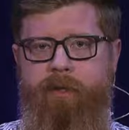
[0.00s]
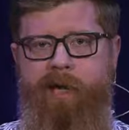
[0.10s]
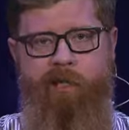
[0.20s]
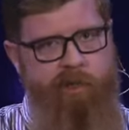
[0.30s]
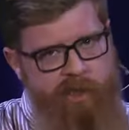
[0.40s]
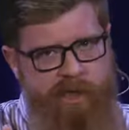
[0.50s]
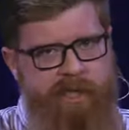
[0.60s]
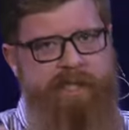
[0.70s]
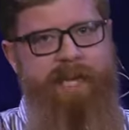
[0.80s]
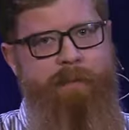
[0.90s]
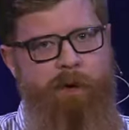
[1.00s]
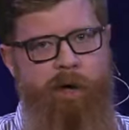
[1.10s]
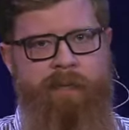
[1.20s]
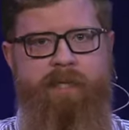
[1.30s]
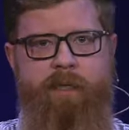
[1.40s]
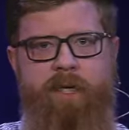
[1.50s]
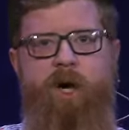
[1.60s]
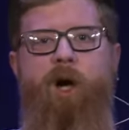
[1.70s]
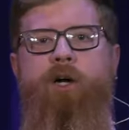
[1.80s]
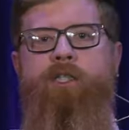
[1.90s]
Now, you'd think in that moment that the
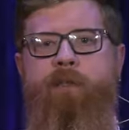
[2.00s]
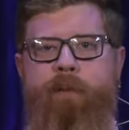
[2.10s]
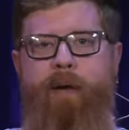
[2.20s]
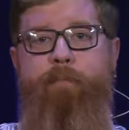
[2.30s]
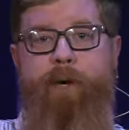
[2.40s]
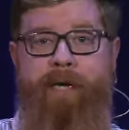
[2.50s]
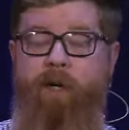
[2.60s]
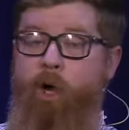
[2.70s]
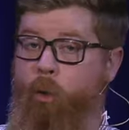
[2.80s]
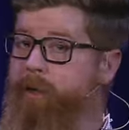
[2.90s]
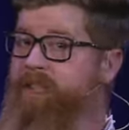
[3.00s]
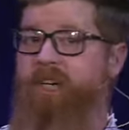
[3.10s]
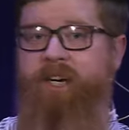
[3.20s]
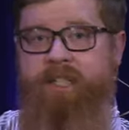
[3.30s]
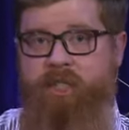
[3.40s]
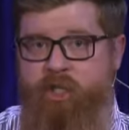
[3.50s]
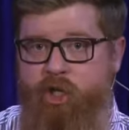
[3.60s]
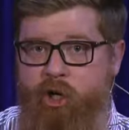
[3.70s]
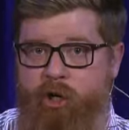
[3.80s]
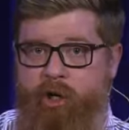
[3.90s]
cogs in my brain would have started to
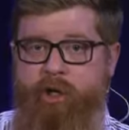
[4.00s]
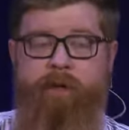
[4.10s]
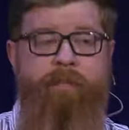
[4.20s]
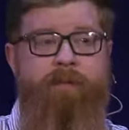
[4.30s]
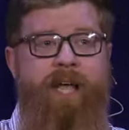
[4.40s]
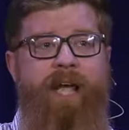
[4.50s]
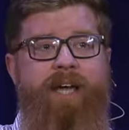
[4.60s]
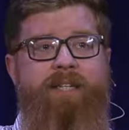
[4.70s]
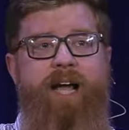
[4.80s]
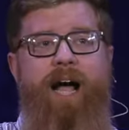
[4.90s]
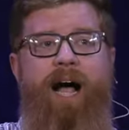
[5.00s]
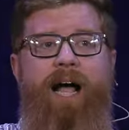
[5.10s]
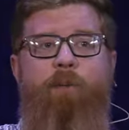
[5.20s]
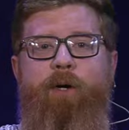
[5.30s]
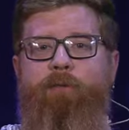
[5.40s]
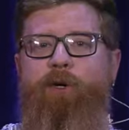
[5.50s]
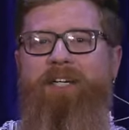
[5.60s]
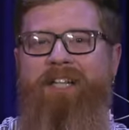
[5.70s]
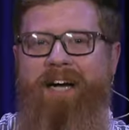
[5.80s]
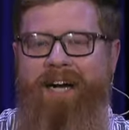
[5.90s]
churn and I would have
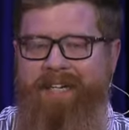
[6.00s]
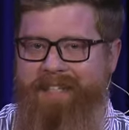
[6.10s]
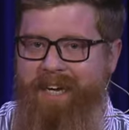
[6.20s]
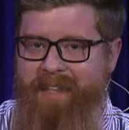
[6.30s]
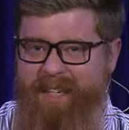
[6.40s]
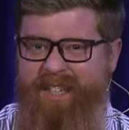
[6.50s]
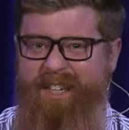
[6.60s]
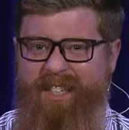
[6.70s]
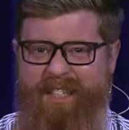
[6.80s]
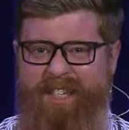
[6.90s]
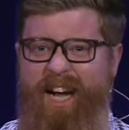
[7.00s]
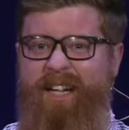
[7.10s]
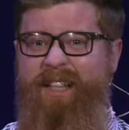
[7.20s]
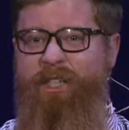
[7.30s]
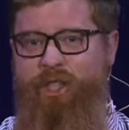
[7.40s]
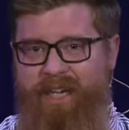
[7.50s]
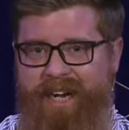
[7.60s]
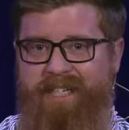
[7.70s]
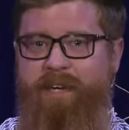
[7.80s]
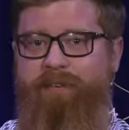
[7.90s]
realized that this is not a legit
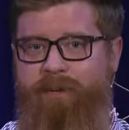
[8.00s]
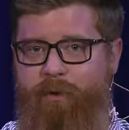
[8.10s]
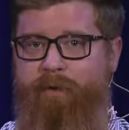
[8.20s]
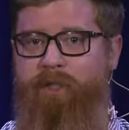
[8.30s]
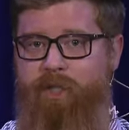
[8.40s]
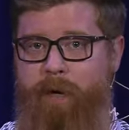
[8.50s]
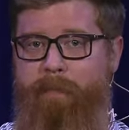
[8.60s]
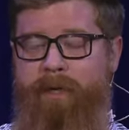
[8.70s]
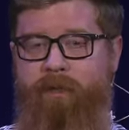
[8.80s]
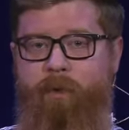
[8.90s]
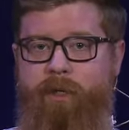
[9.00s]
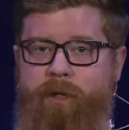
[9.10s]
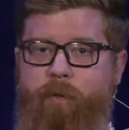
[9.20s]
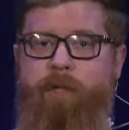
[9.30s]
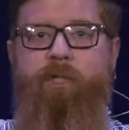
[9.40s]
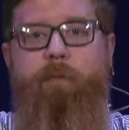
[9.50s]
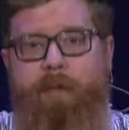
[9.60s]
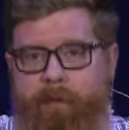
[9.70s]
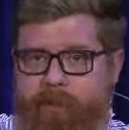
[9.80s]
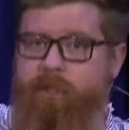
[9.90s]
activity if we have to jump out the window. We should
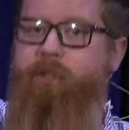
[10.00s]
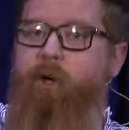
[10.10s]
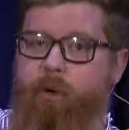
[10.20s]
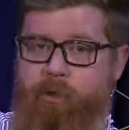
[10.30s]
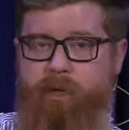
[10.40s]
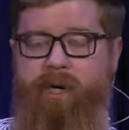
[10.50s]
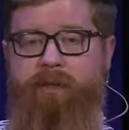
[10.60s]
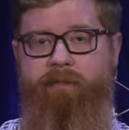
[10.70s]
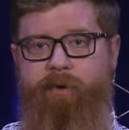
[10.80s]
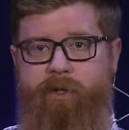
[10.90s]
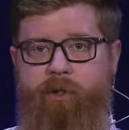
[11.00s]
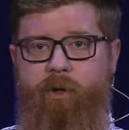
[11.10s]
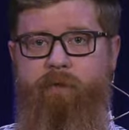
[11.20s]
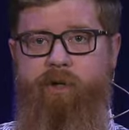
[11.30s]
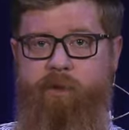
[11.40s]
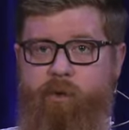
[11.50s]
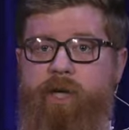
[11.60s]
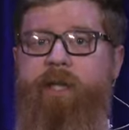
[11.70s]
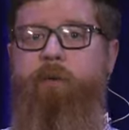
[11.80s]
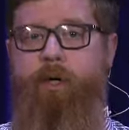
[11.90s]
be able to just go straight the front door if he's
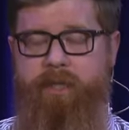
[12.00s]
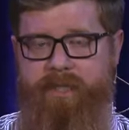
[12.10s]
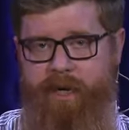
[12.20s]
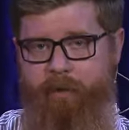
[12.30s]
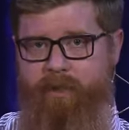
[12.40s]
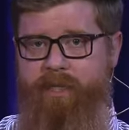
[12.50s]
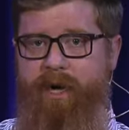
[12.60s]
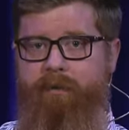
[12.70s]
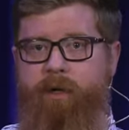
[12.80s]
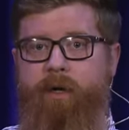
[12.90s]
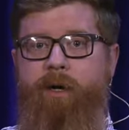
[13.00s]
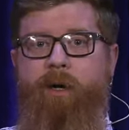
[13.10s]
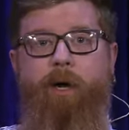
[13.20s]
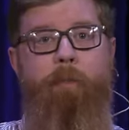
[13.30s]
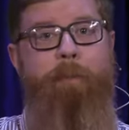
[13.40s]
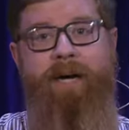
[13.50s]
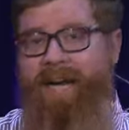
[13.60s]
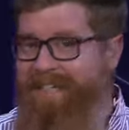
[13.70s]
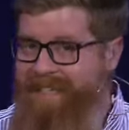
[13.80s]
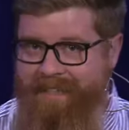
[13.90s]
really worked this out with staff. But
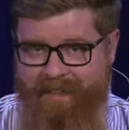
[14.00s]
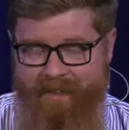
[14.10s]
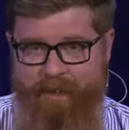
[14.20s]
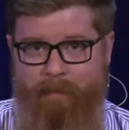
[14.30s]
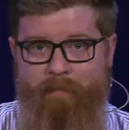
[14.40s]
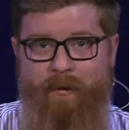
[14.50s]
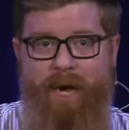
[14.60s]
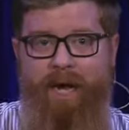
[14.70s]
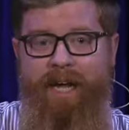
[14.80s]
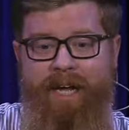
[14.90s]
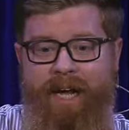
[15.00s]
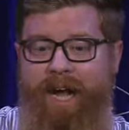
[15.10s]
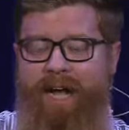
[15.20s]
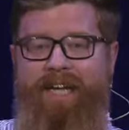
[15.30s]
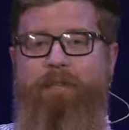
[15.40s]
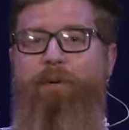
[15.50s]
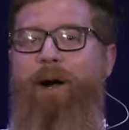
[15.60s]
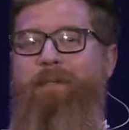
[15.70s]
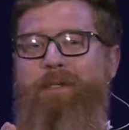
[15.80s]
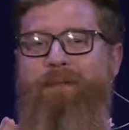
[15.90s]
I didn't. Uh, uh he
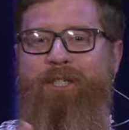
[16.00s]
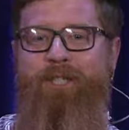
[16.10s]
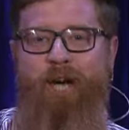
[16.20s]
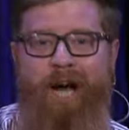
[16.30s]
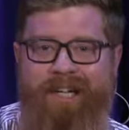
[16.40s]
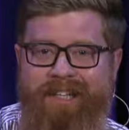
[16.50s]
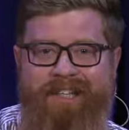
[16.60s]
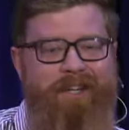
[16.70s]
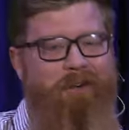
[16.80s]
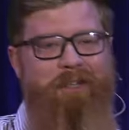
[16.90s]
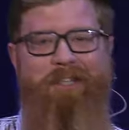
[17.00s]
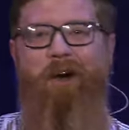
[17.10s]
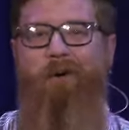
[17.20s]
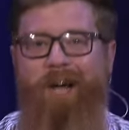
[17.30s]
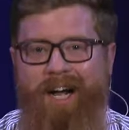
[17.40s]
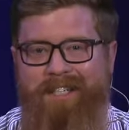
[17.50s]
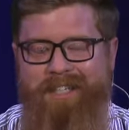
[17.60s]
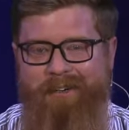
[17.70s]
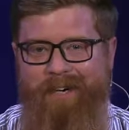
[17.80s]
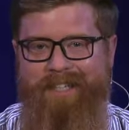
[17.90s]
promised me chocolate with no
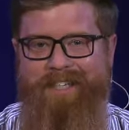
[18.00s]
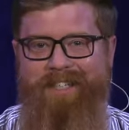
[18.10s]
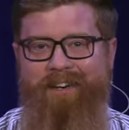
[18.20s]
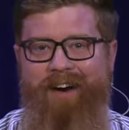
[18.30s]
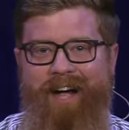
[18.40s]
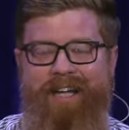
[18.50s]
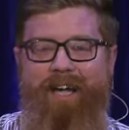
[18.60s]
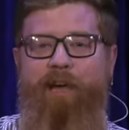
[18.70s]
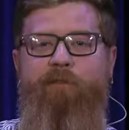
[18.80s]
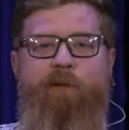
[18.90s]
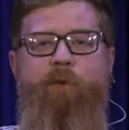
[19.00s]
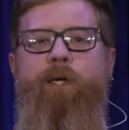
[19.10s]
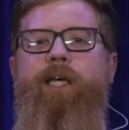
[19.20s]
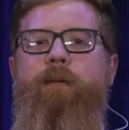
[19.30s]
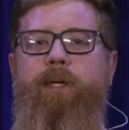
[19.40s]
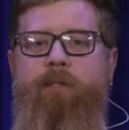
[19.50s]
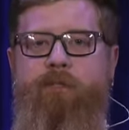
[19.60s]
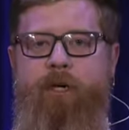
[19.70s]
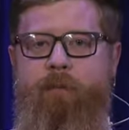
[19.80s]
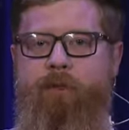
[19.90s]
consequences. All right. If you ever want to get me in
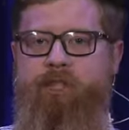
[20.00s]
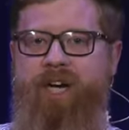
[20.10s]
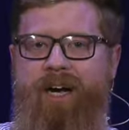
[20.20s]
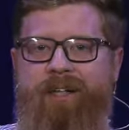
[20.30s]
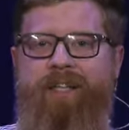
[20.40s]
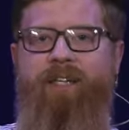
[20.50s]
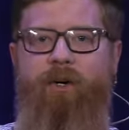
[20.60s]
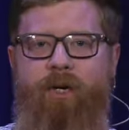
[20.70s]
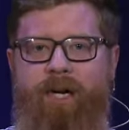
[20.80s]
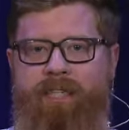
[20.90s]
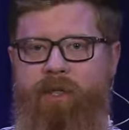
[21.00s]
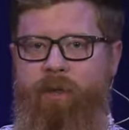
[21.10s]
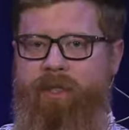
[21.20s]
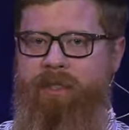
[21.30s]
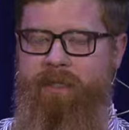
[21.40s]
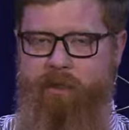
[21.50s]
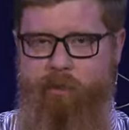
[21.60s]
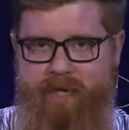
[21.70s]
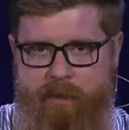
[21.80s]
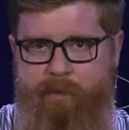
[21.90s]
trouble, chocolate, no consequences. It's a
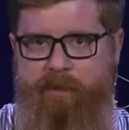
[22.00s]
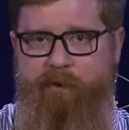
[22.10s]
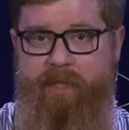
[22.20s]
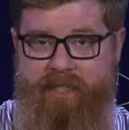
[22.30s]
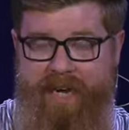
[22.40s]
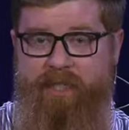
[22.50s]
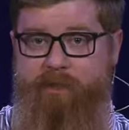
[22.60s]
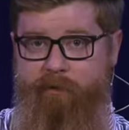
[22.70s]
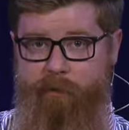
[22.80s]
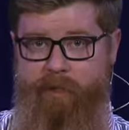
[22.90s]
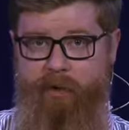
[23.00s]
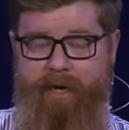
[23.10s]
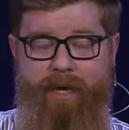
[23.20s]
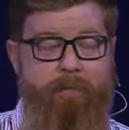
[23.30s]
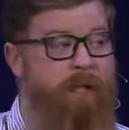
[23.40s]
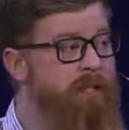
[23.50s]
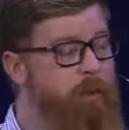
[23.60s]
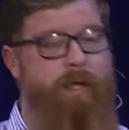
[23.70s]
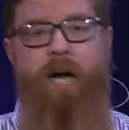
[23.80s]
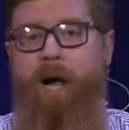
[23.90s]
recipe for disaster for me. Okay. So
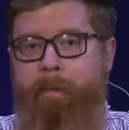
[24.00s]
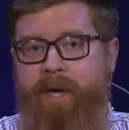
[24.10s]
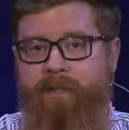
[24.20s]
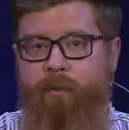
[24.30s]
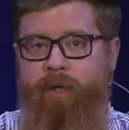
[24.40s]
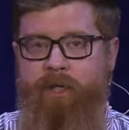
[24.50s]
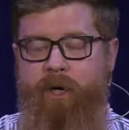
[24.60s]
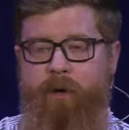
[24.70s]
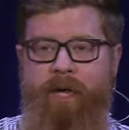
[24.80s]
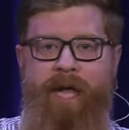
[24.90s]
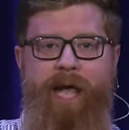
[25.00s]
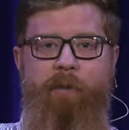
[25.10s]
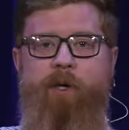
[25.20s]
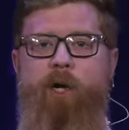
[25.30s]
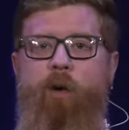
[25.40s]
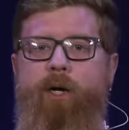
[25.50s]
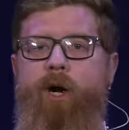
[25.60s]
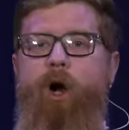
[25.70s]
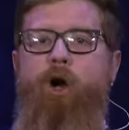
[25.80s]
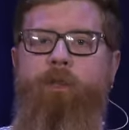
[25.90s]
we hop out the window and we're going
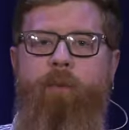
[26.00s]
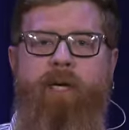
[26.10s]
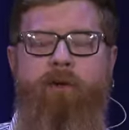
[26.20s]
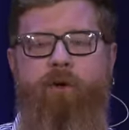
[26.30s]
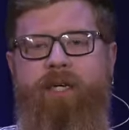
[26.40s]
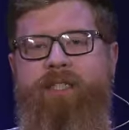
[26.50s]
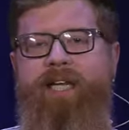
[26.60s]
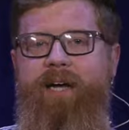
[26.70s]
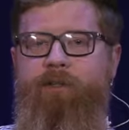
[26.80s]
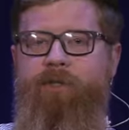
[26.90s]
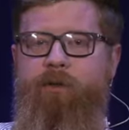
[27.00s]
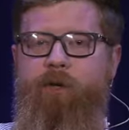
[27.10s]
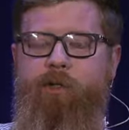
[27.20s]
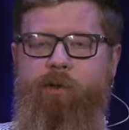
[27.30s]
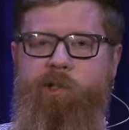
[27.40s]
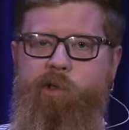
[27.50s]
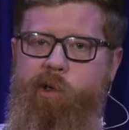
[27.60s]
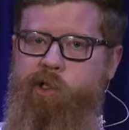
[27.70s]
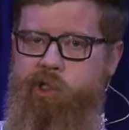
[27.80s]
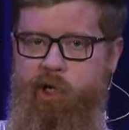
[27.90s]
all the way across town to the grocery
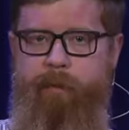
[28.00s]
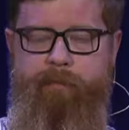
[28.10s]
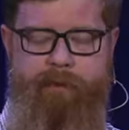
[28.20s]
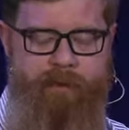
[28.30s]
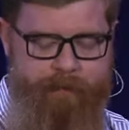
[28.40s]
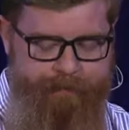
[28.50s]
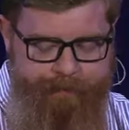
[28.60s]
store, Sherm's.